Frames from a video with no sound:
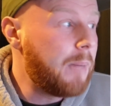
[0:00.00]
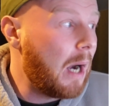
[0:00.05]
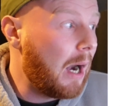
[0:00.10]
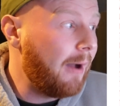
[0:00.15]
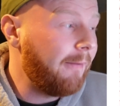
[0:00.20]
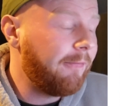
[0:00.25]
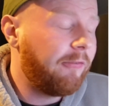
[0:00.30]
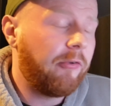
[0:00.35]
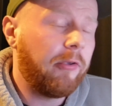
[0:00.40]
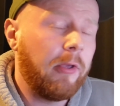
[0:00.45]

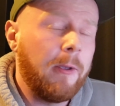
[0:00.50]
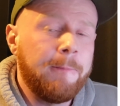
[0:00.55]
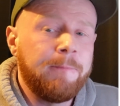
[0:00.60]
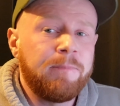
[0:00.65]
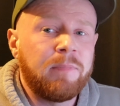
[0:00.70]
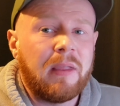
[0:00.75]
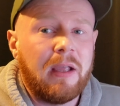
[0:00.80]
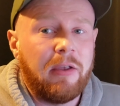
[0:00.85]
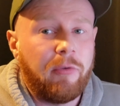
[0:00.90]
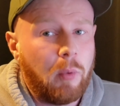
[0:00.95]
But
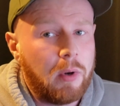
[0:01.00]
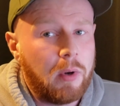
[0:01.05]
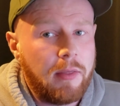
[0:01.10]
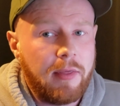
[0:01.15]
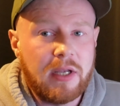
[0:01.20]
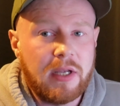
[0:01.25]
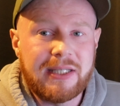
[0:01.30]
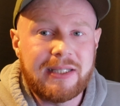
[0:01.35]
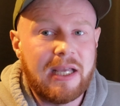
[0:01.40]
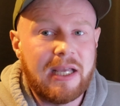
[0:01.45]
it's one of
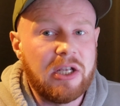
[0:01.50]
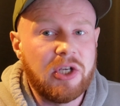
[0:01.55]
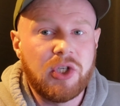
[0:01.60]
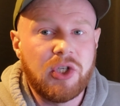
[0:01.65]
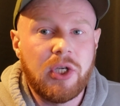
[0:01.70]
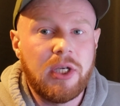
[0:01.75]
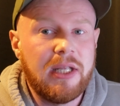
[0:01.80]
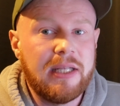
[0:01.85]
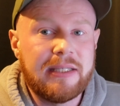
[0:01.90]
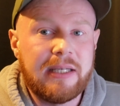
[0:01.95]
those things.
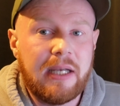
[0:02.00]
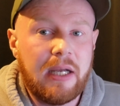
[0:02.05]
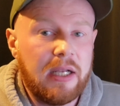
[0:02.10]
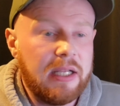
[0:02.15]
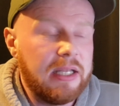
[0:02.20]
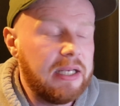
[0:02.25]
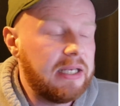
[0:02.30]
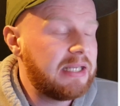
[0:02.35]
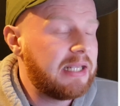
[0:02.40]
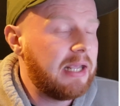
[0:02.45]
You need to
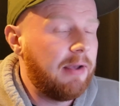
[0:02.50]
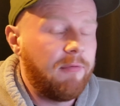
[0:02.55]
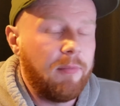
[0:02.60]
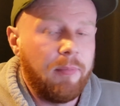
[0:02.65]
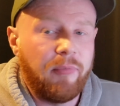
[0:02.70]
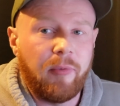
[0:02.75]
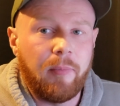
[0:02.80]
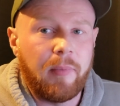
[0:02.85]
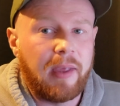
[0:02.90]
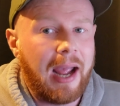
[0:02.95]
give
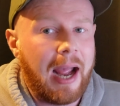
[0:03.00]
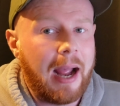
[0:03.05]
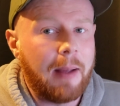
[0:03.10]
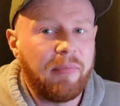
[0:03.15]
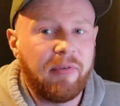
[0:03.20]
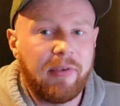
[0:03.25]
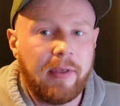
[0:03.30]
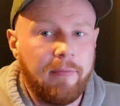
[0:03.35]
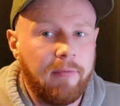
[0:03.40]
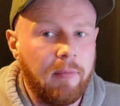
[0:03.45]
him some
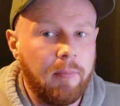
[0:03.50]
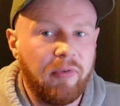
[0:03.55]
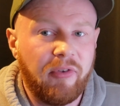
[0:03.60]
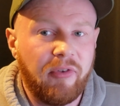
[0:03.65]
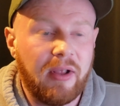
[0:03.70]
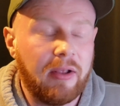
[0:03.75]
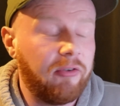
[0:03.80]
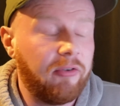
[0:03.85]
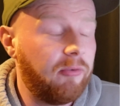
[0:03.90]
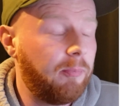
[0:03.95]
caps, give him
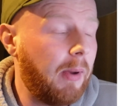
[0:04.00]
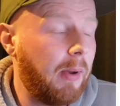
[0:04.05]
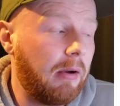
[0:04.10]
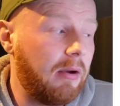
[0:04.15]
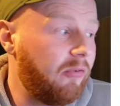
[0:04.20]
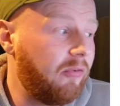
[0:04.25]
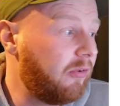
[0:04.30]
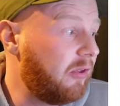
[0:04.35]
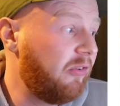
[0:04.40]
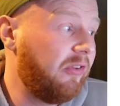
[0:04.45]
some
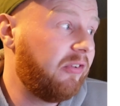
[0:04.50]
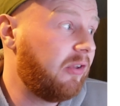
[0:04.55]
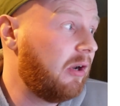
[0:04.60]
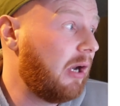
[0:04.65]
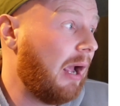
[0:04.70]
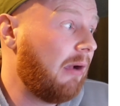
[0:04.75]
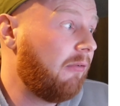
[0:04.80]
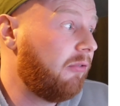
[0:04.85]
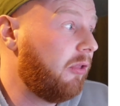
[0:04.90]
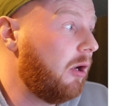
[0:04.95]
experience, because he's going
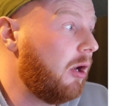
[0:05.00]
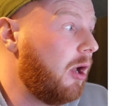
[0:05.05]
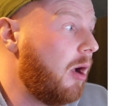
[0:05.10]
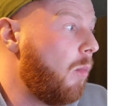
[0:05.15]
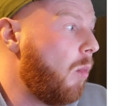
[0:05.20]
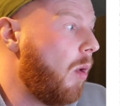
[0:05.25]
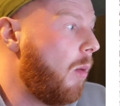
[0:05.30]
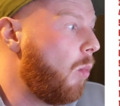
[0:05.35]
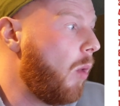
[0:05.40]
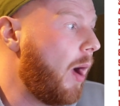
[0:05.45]
to have to
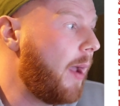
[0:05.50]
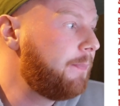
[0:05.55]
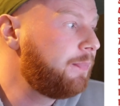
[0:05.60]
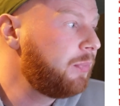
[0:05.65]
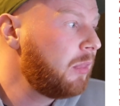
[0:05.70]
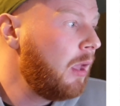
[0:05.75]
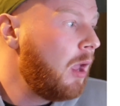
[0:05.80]
learn one way.